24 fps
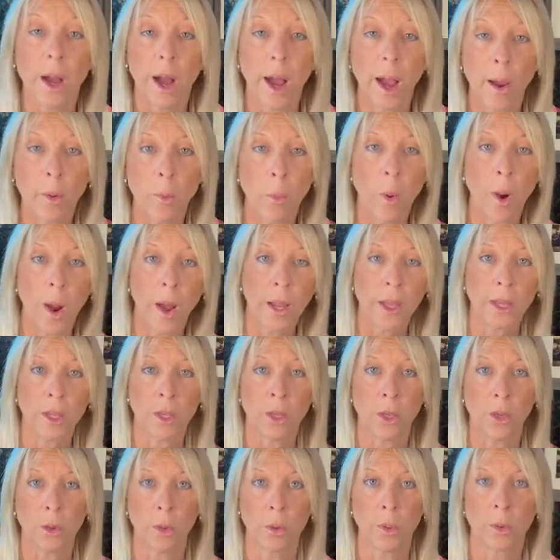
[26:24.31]
I want
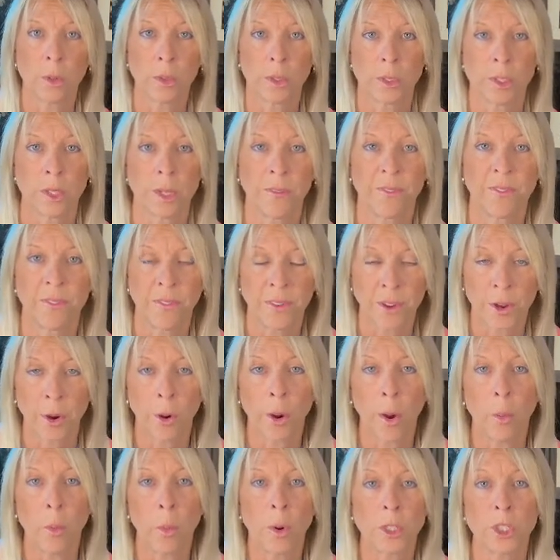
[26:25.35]
you to figure
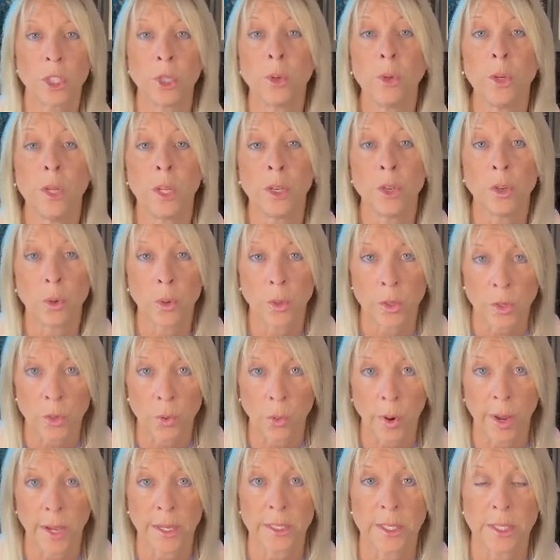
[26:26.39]
out what you need to
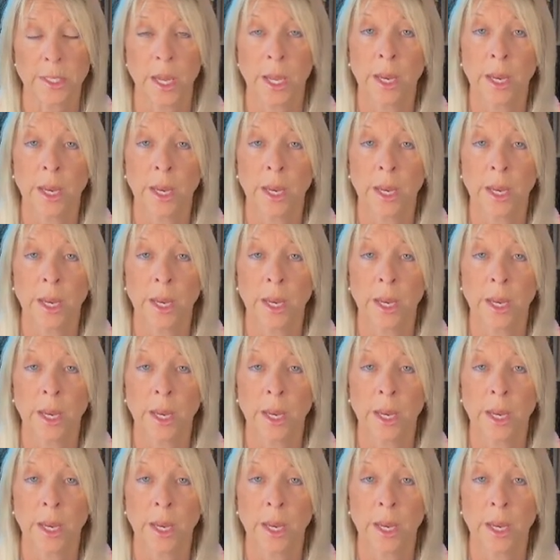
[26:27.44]
address